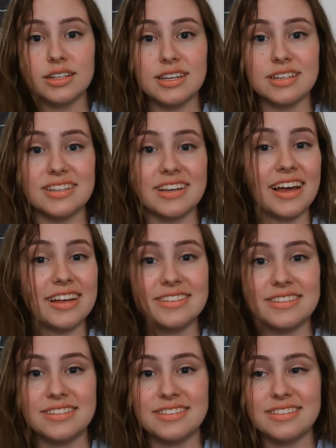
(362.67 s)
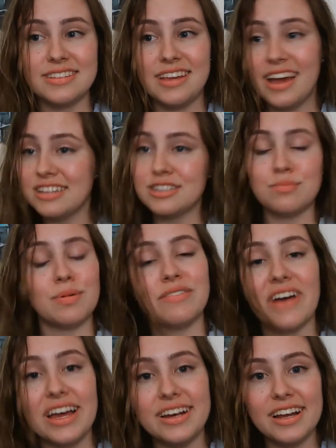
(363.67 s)
States has yet to
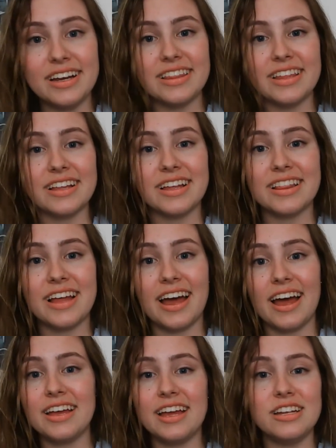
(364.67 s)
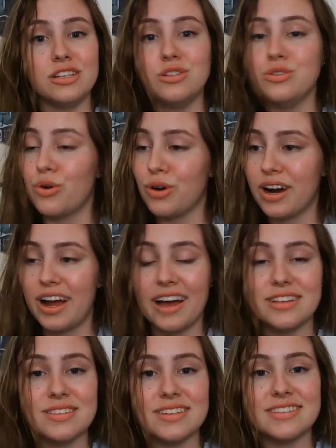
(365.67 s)
provide anything like that, and nor
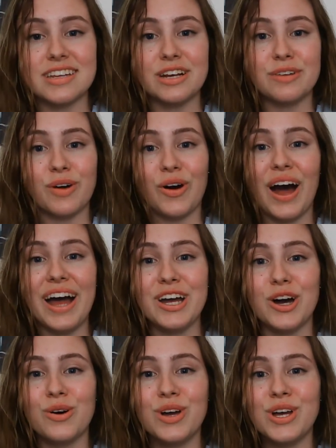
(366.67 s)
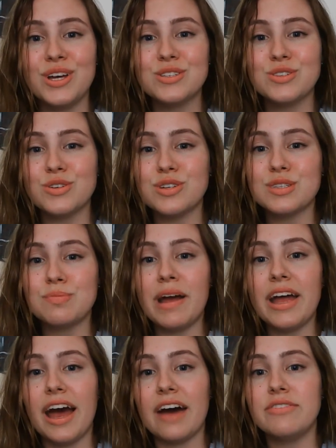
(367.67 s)
has the state of Ohio. So
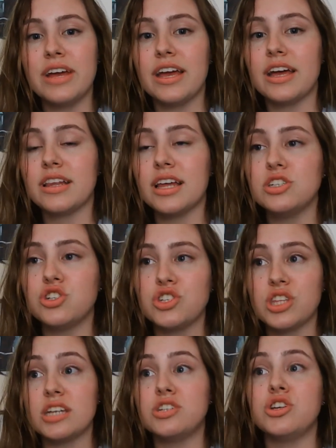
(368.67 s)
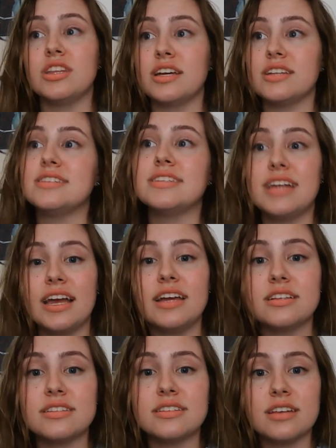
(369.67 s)
despite having legislation that
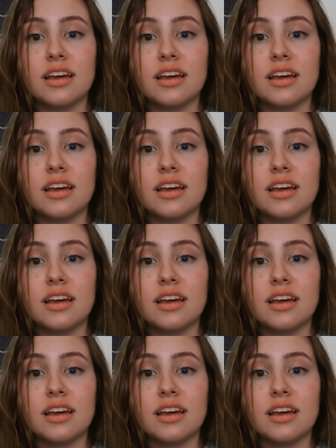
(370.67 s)
states